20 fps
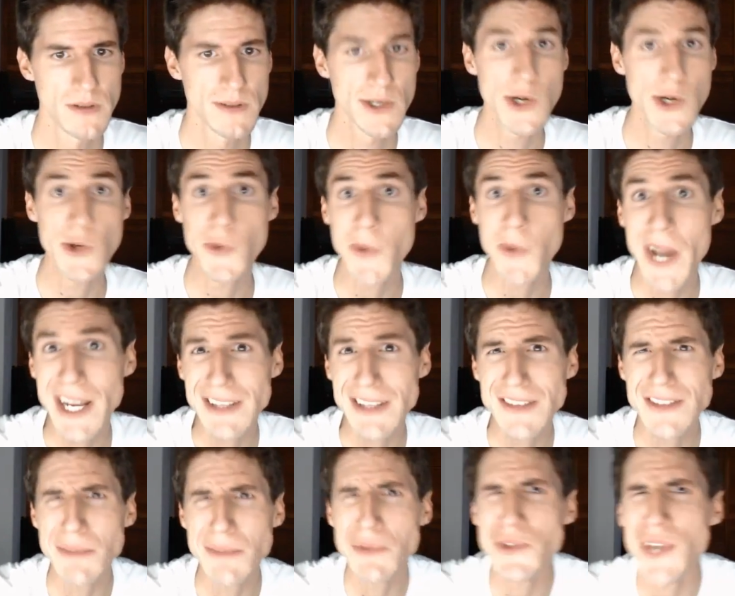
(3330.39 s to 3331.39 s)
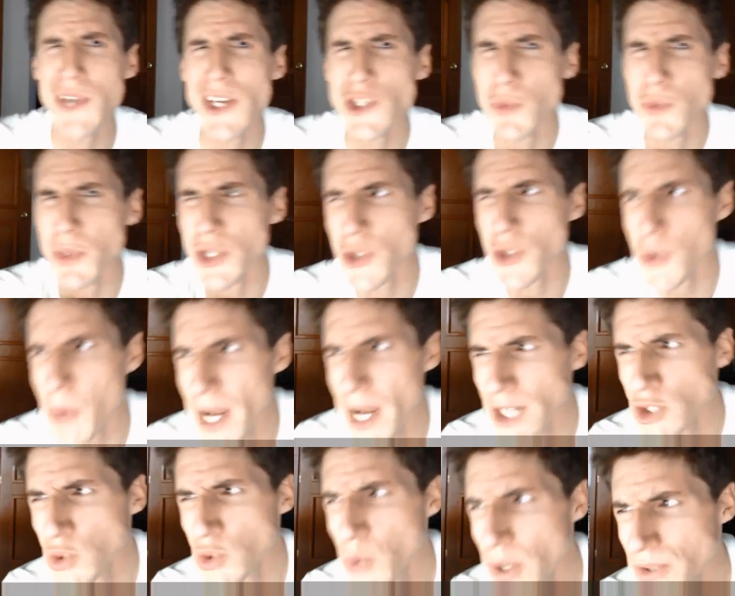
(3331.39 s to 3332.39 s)
Correct. This obsession with
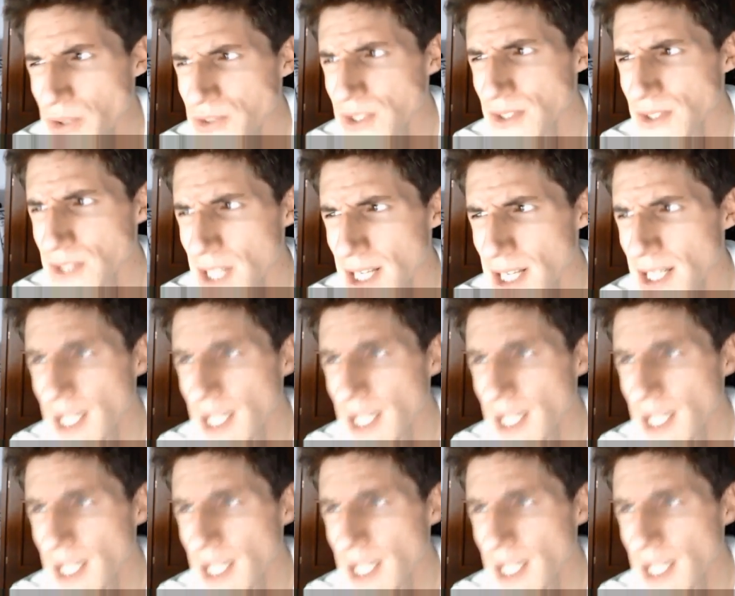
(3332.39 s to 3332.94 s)
correct. Who else does that?